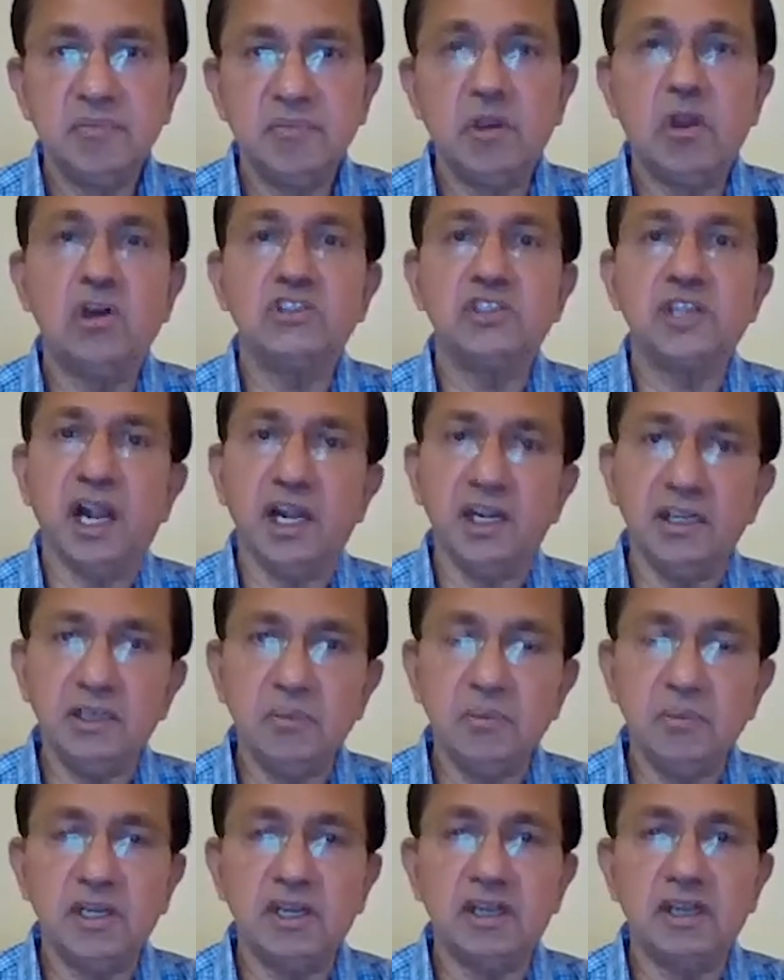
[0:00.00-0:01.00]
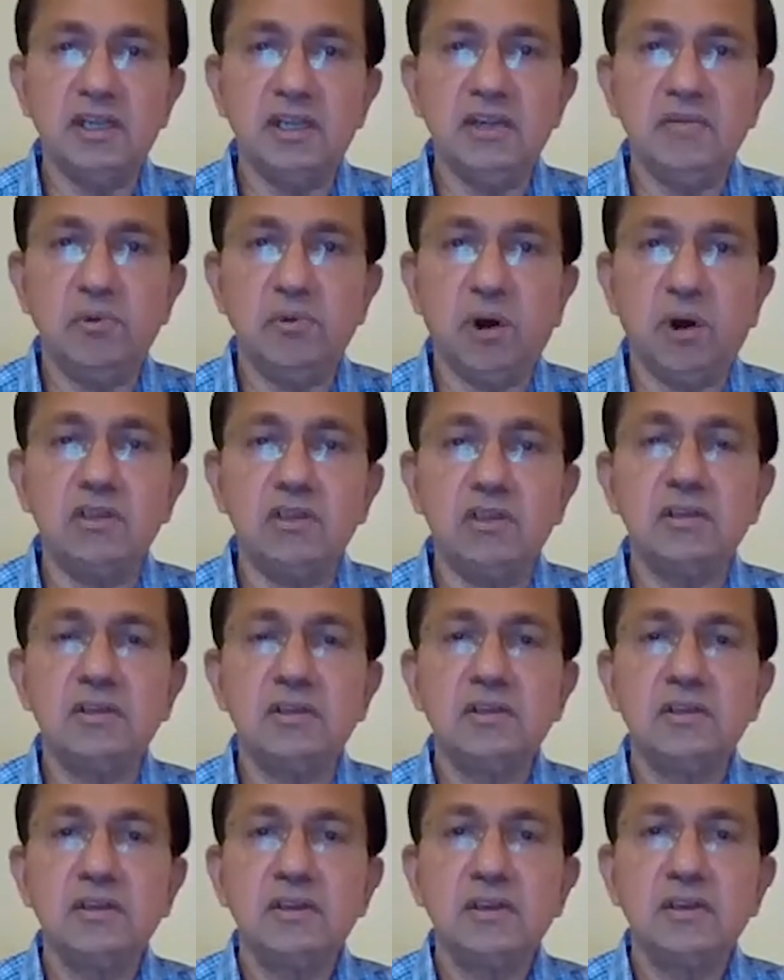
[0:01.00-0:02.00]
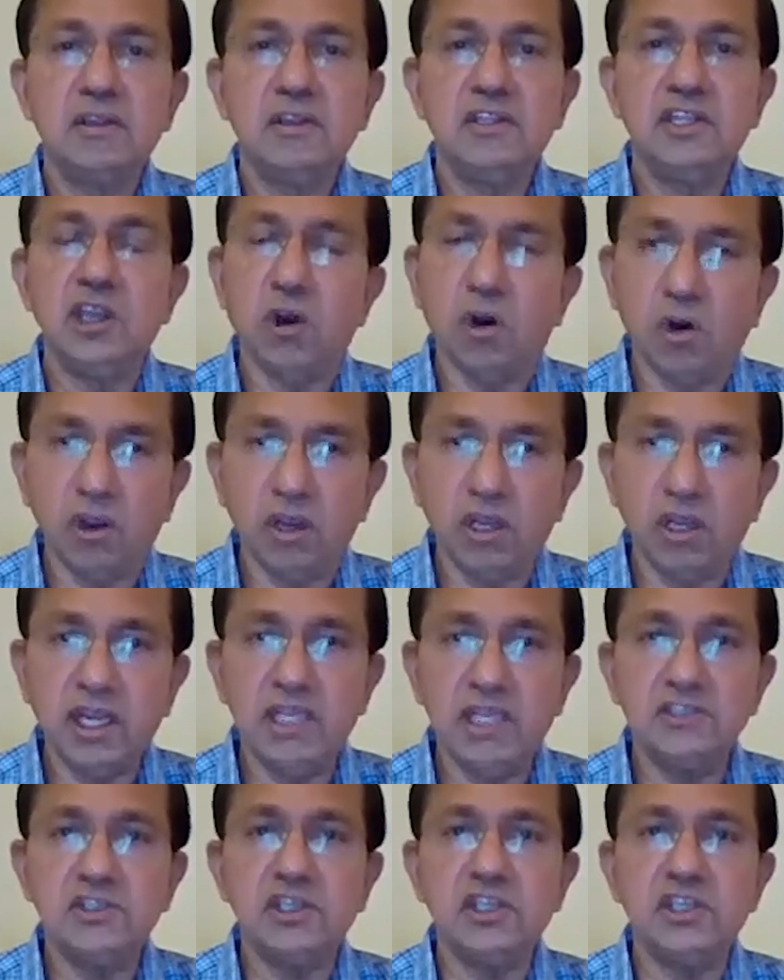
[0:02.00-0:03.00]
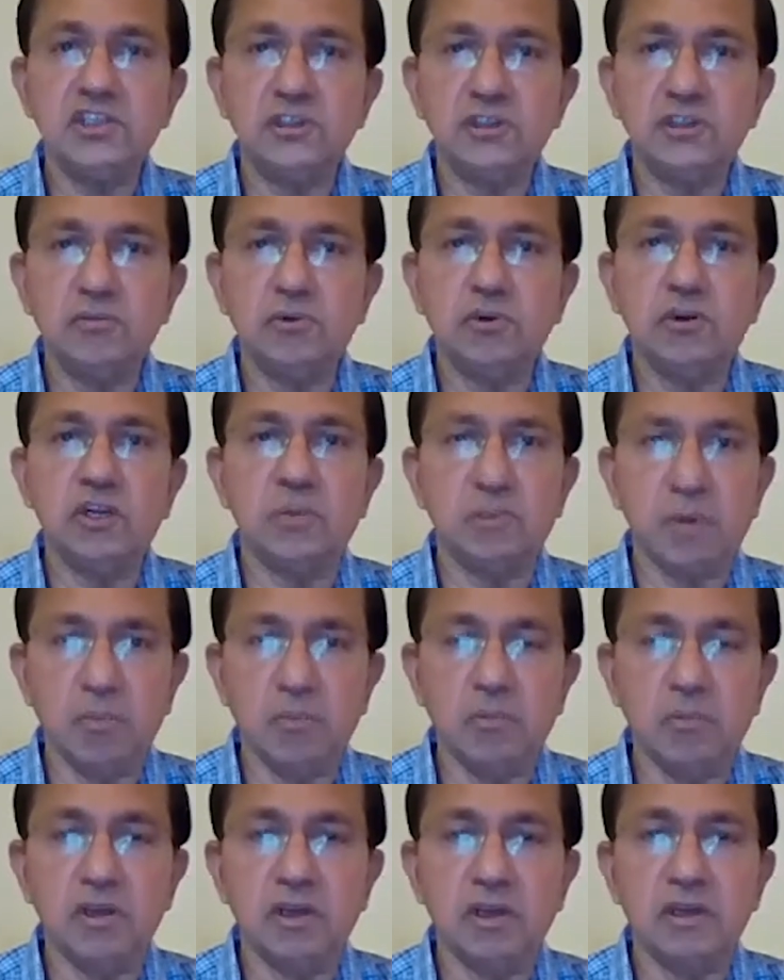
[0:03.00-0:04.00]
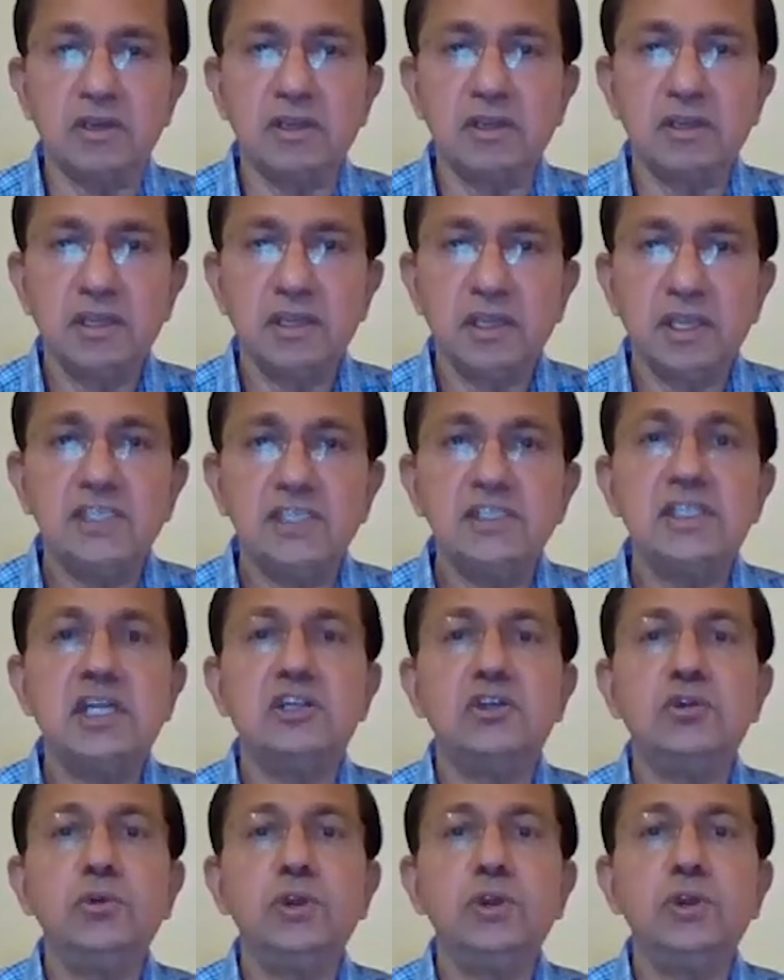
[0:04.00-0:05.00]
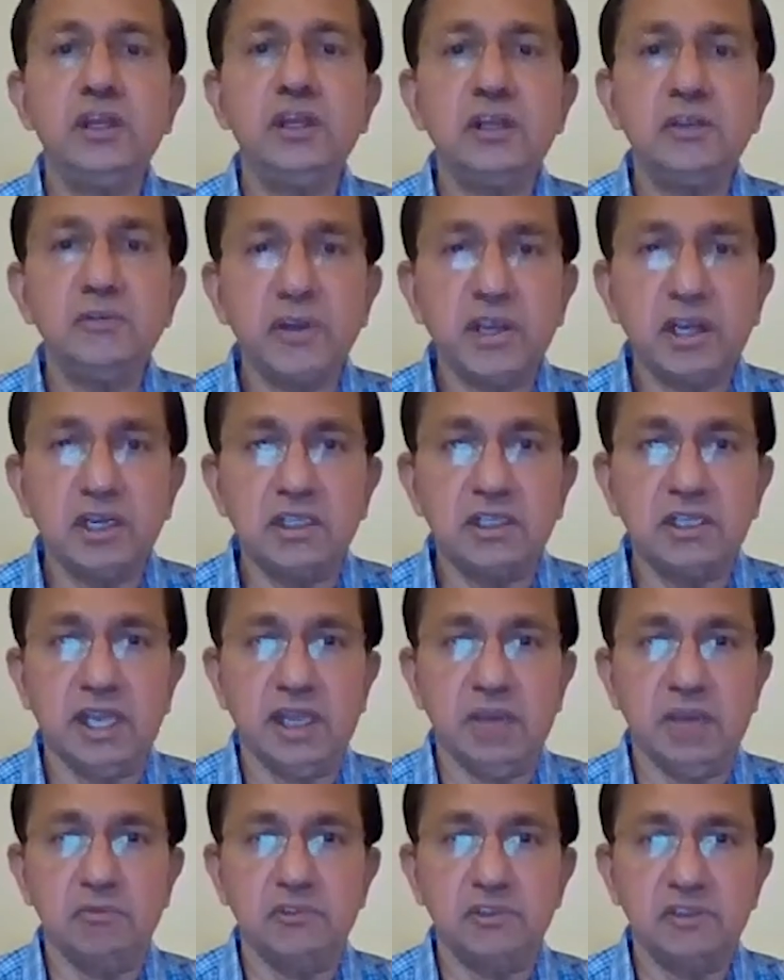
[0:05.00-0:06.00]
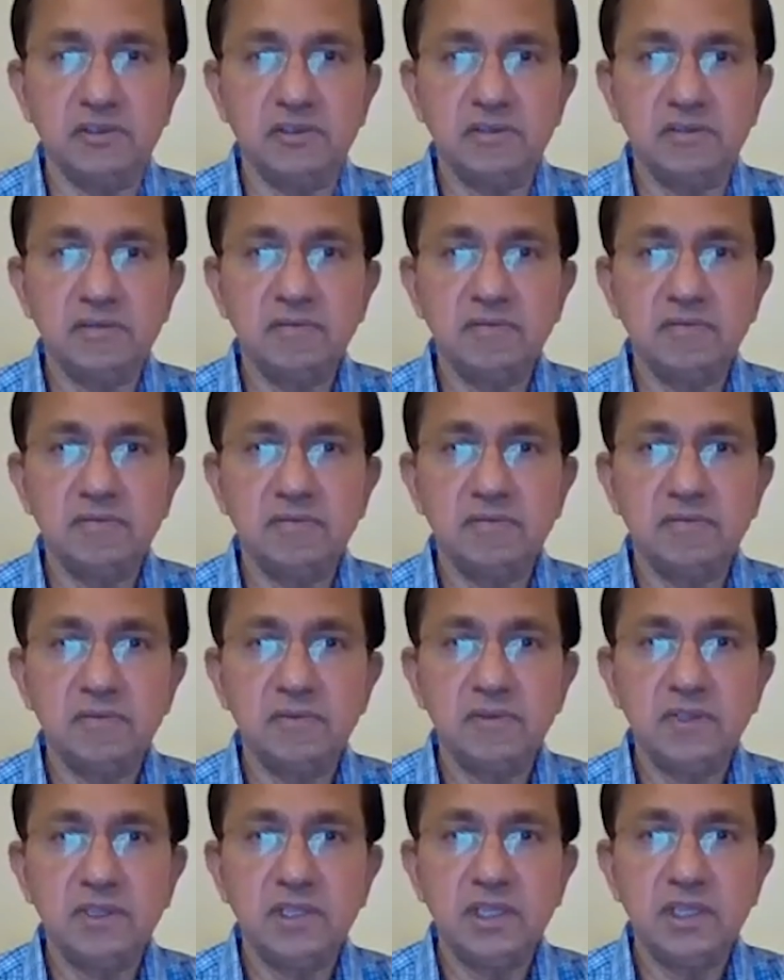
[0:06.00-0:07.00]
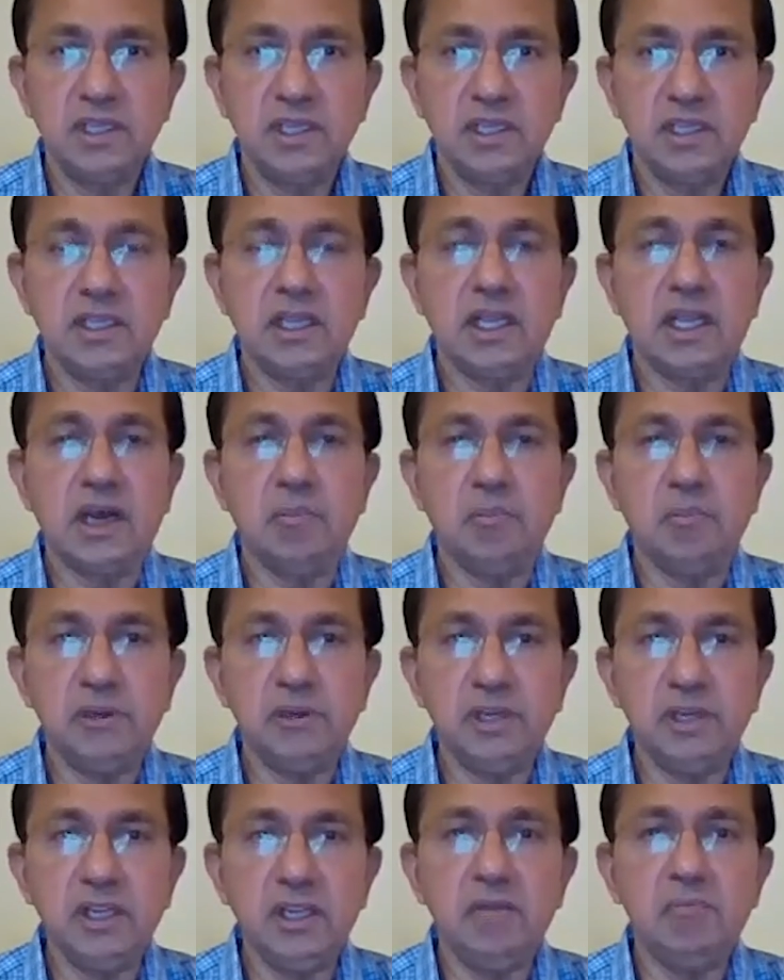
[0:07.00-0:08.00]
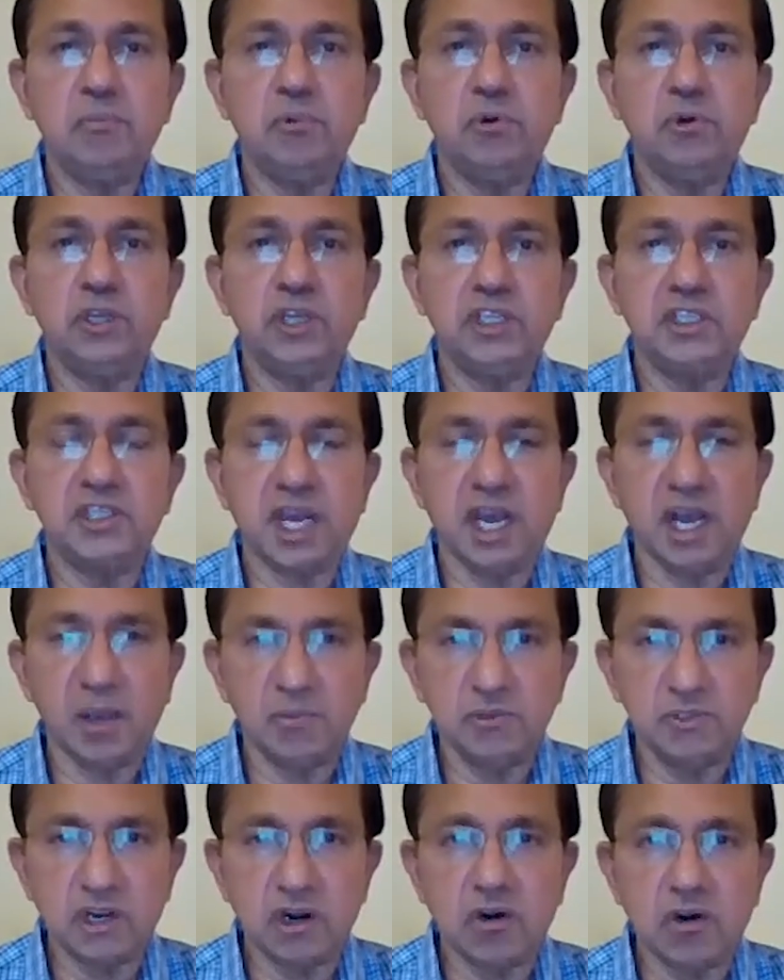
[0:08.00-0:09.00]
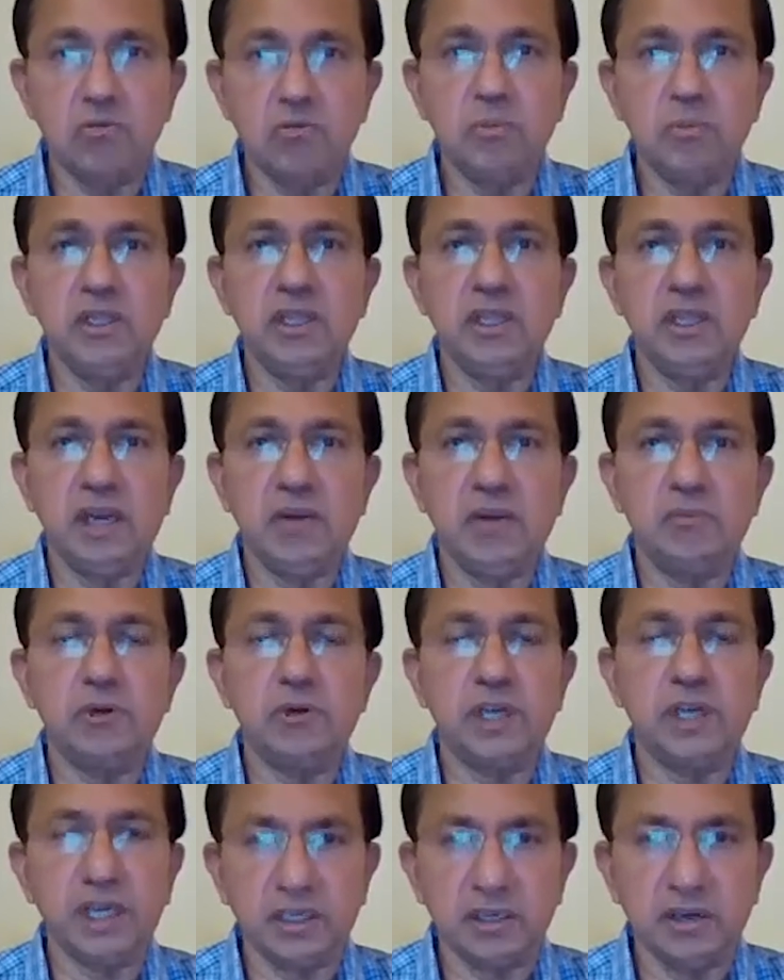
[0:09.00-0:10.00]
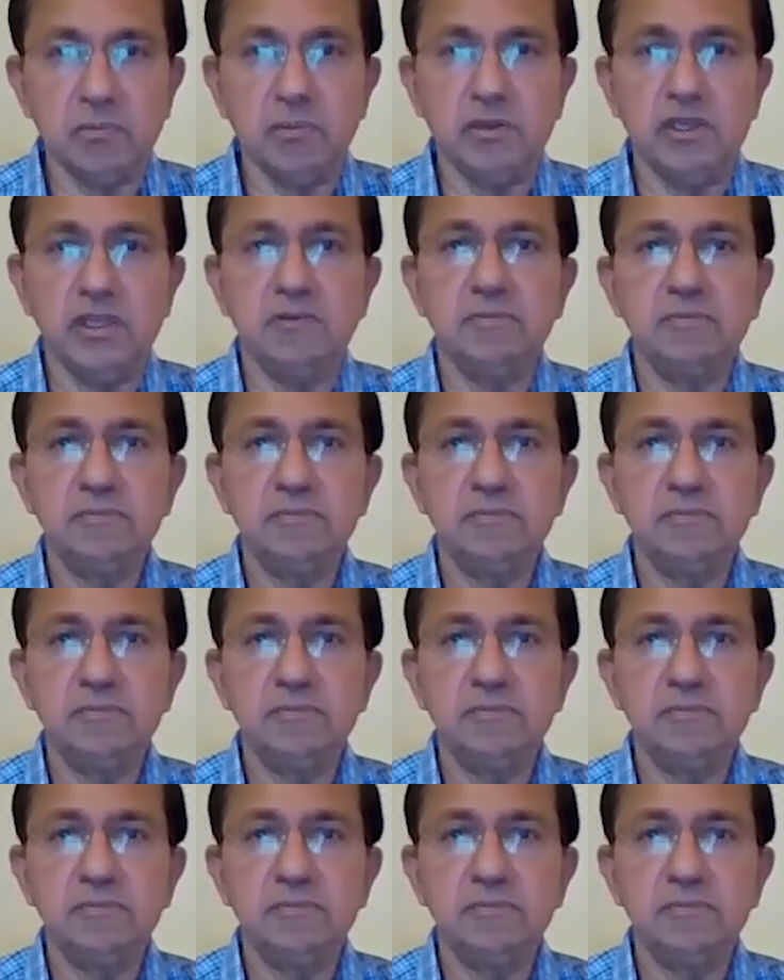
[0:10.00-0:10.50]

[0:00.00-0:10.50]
Because ultimately, what the organization would remember is that during difficult times, the company put its arms around me and protected me.